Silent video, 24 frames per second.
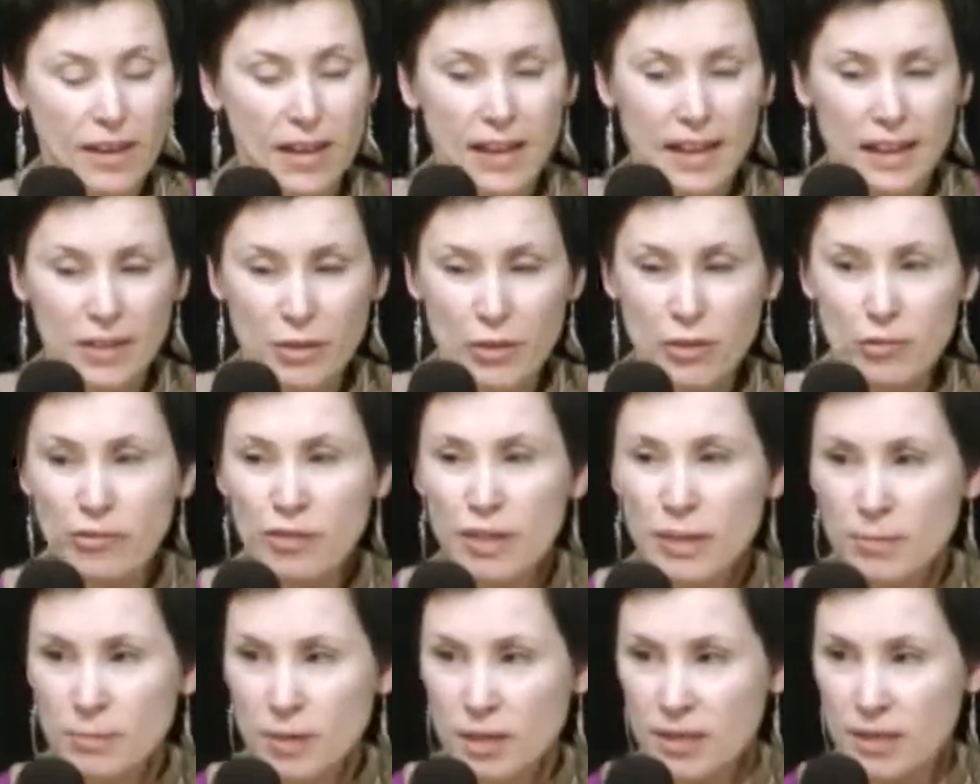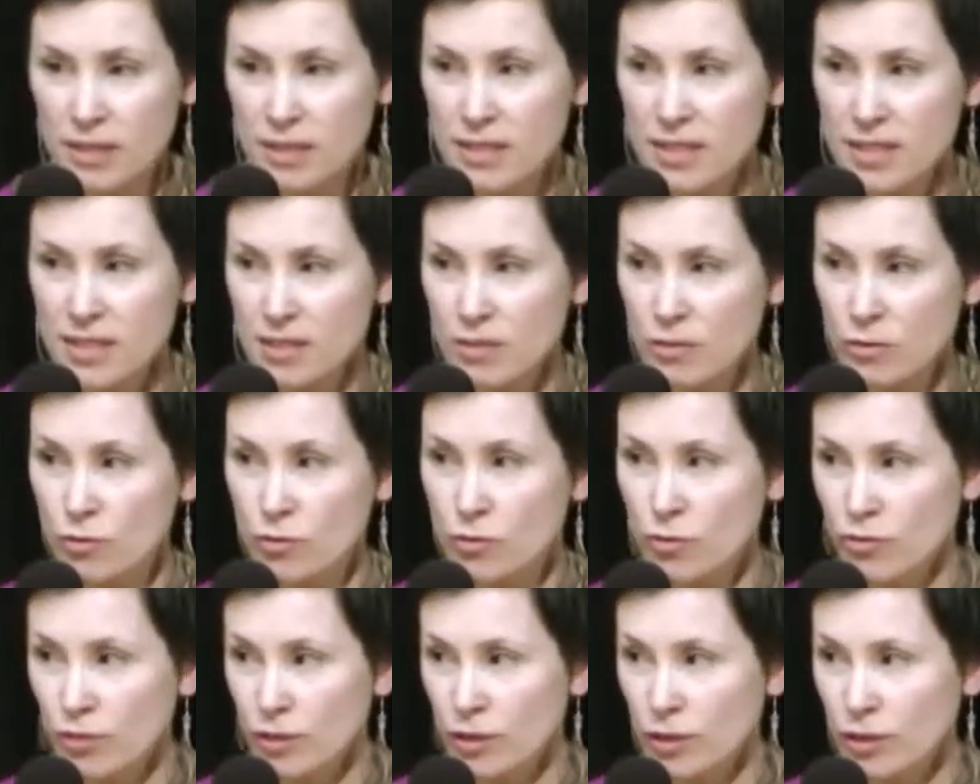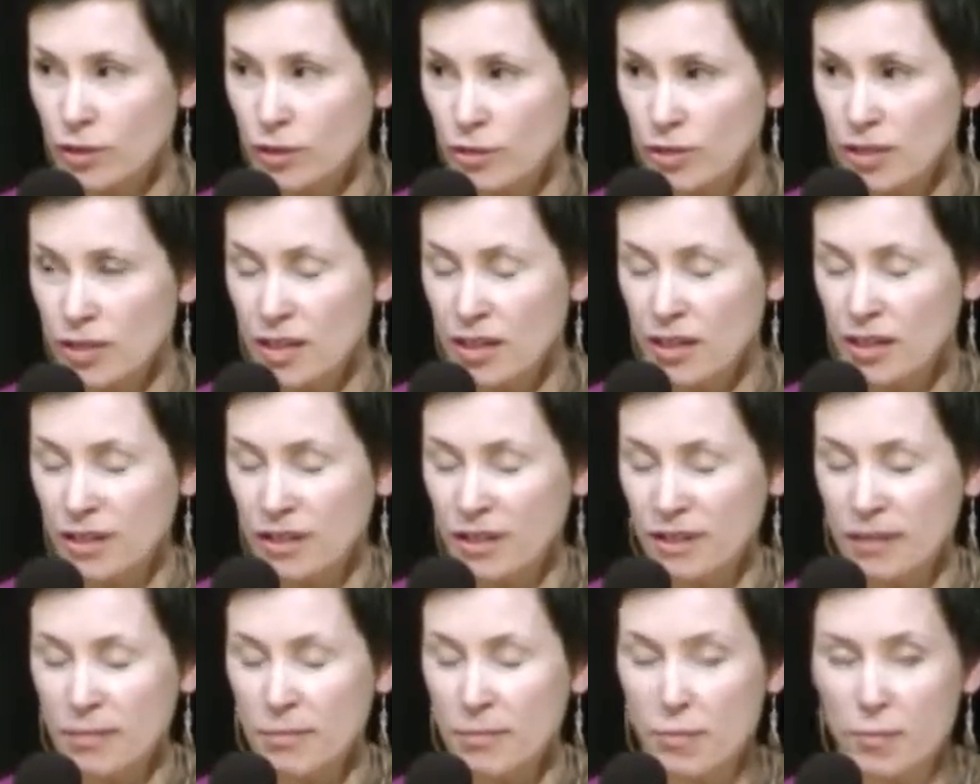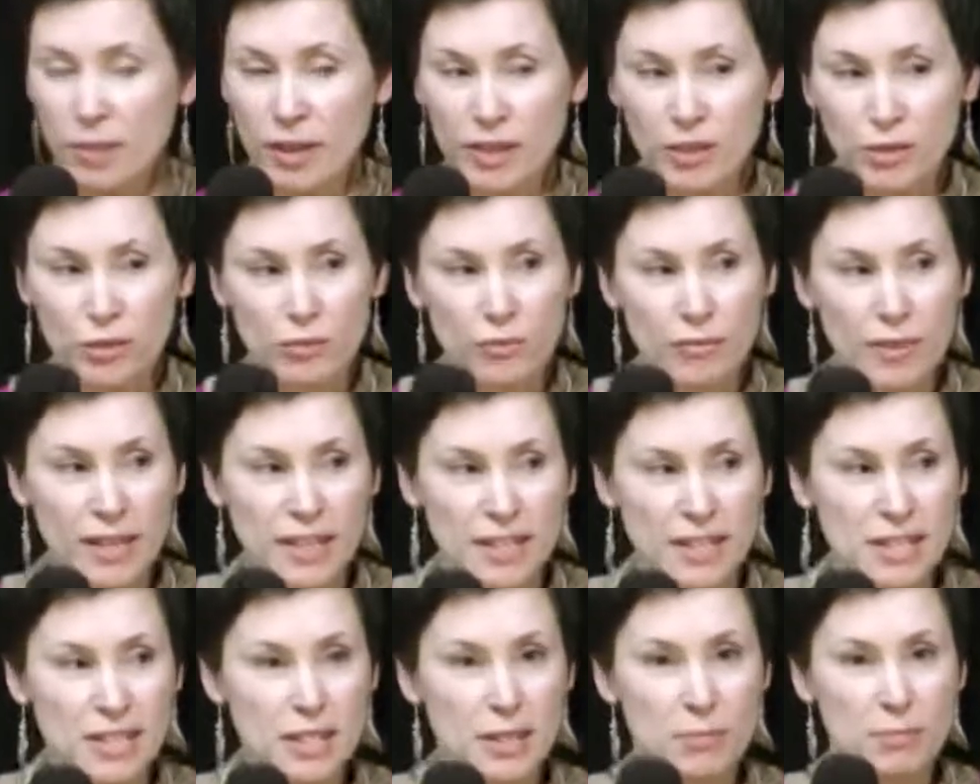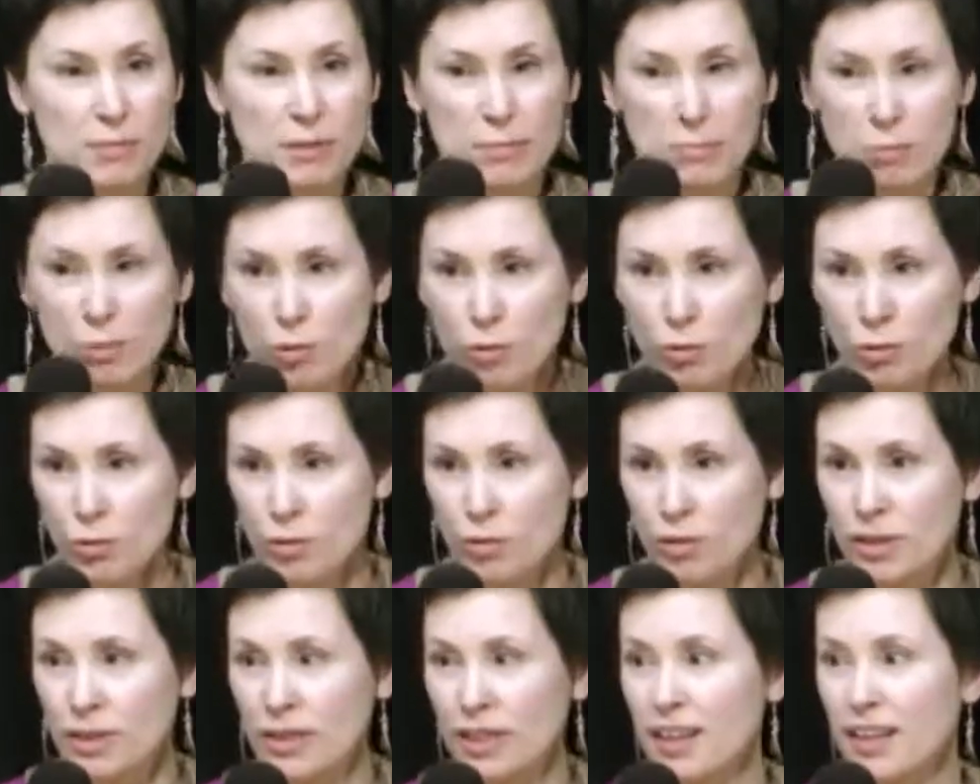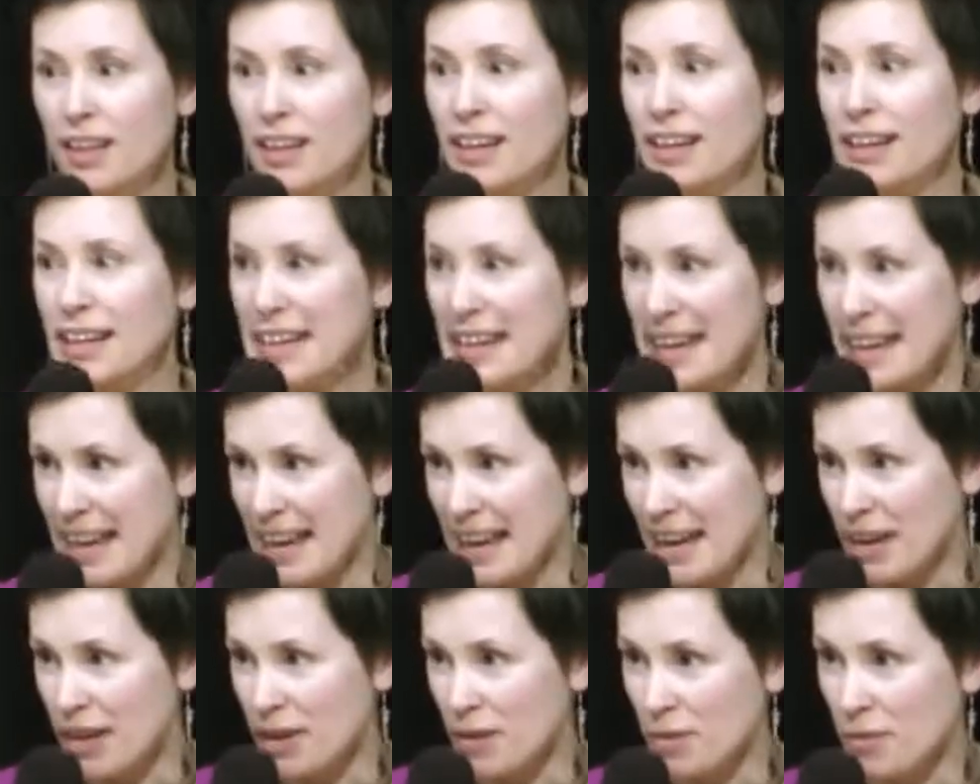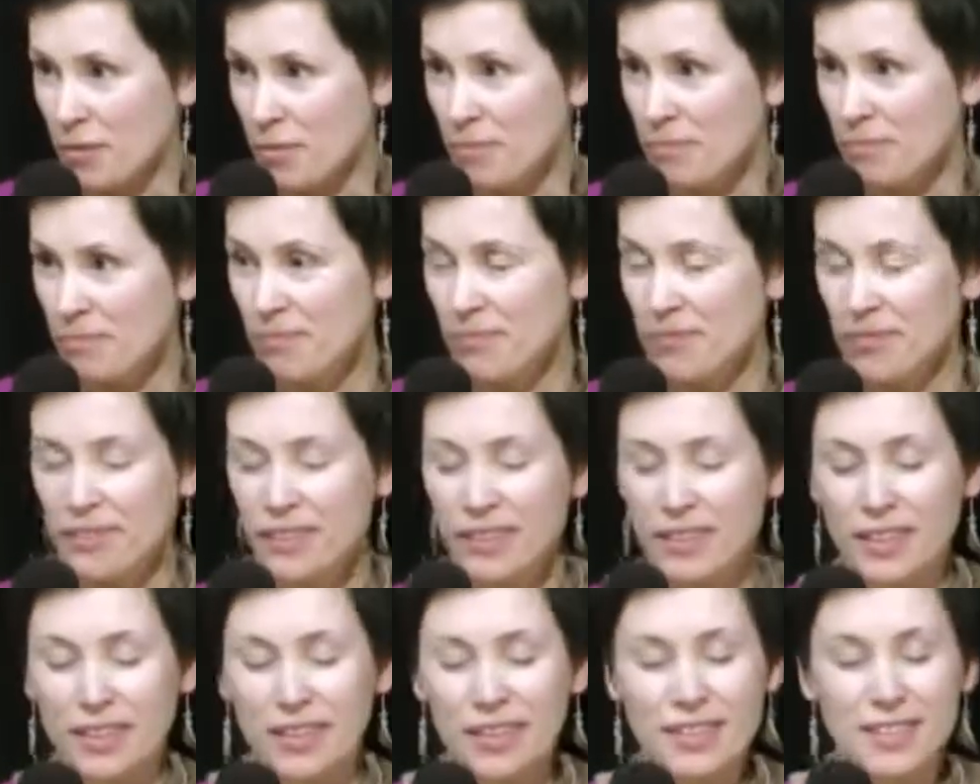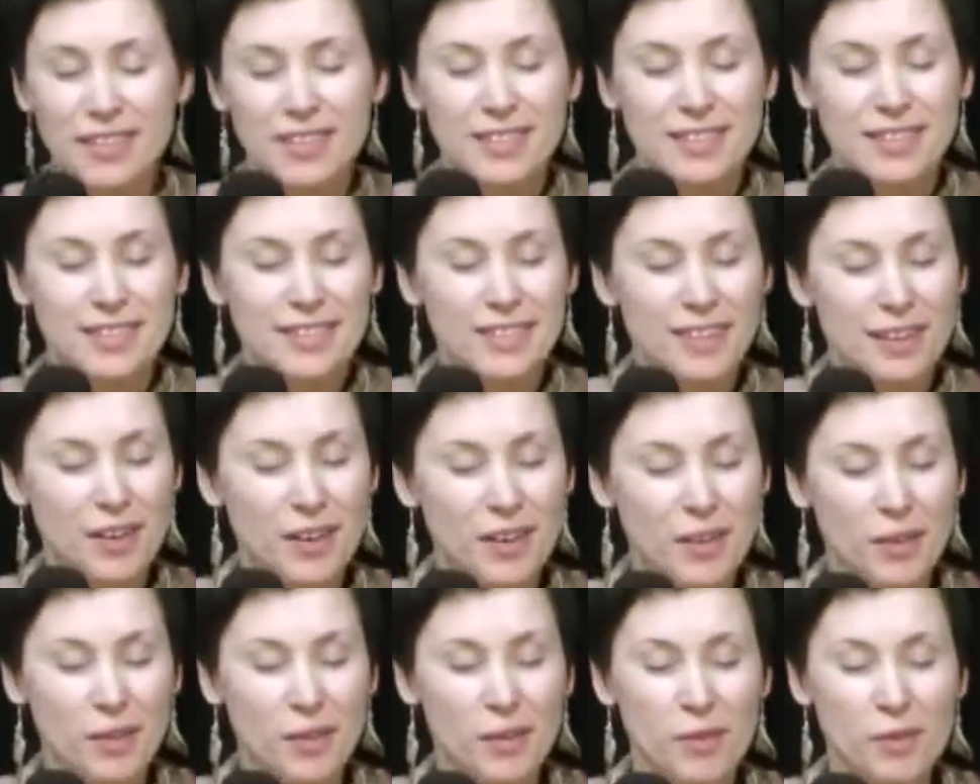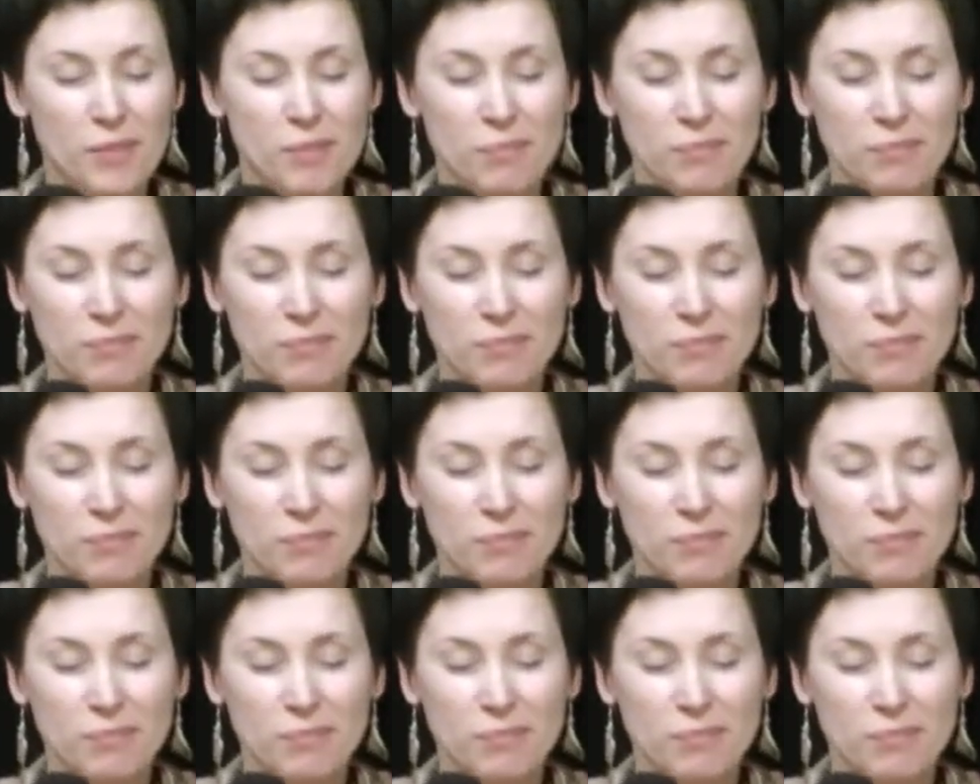And 3 months is an awful long time when you're ready to be born now. So